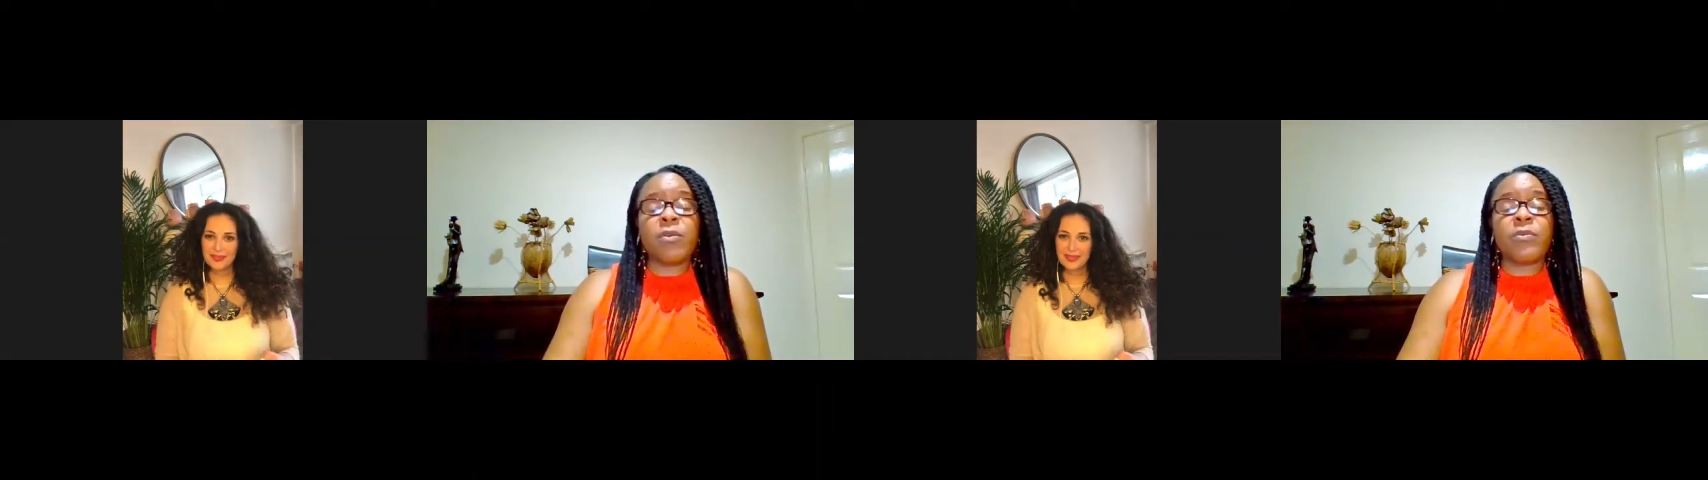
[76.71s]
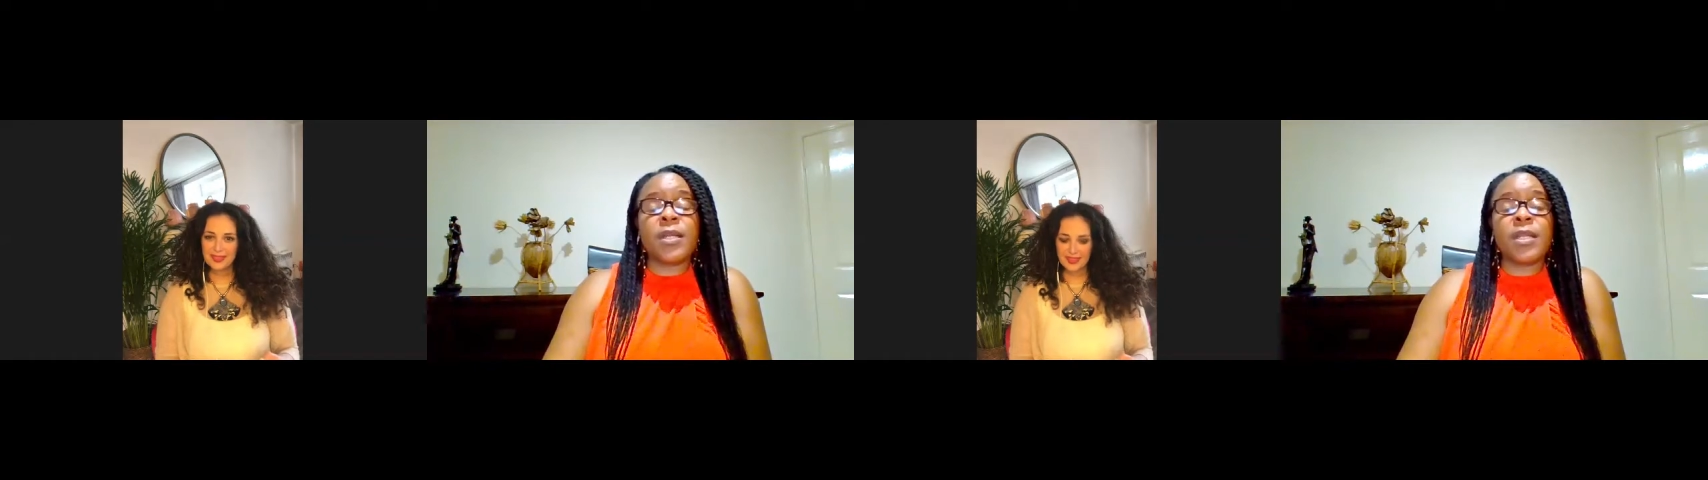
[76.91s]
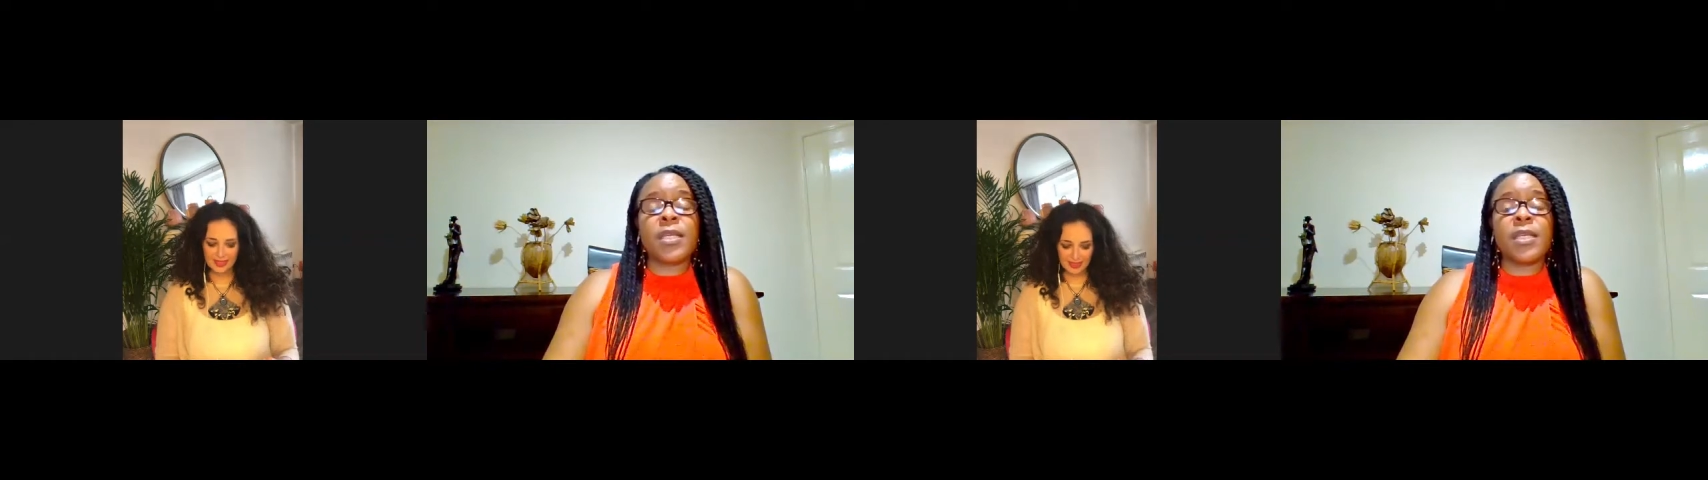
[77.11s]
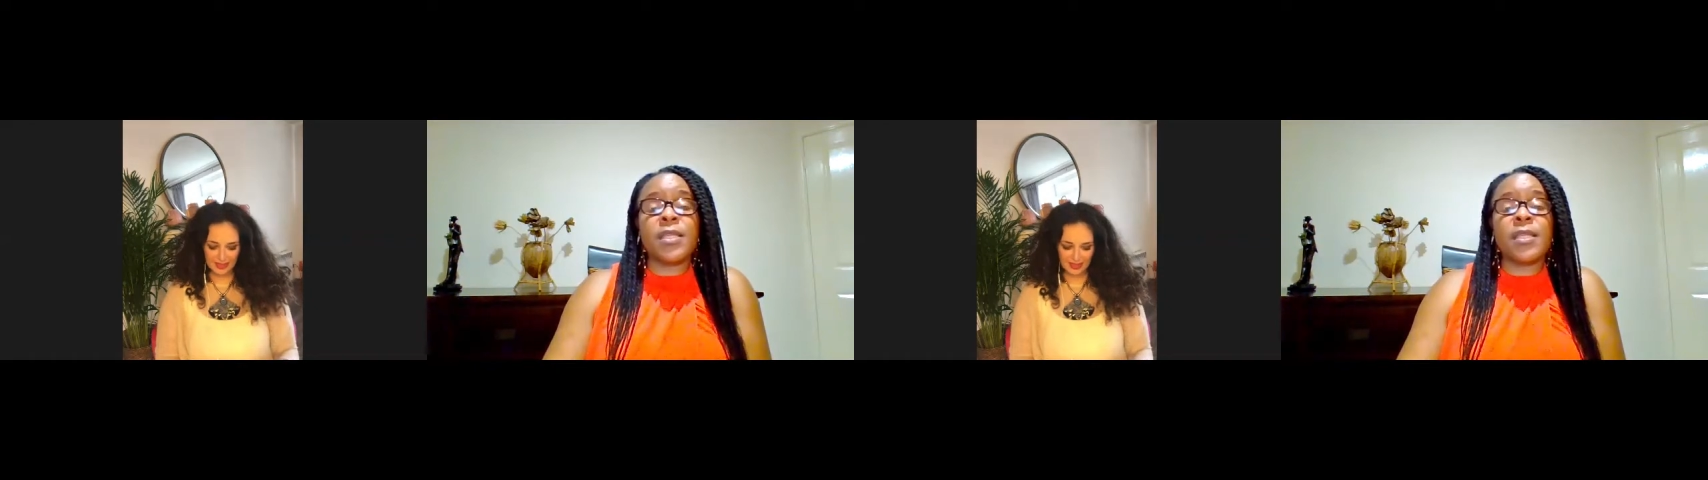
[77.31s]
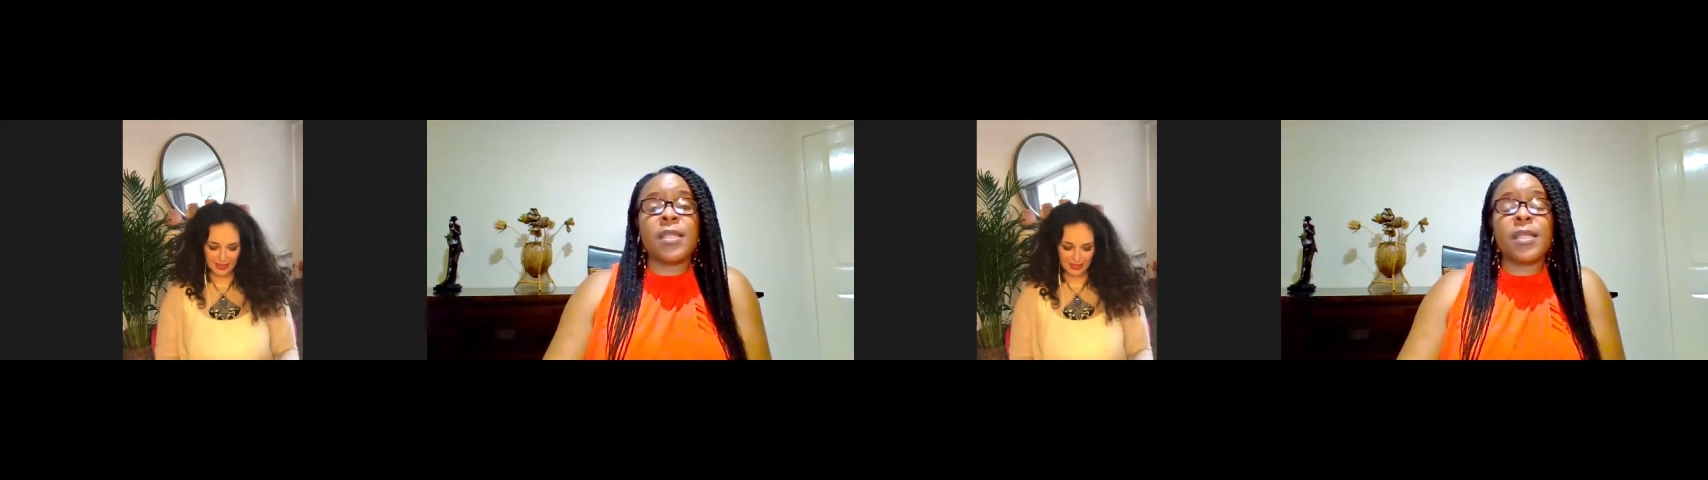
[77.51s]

really in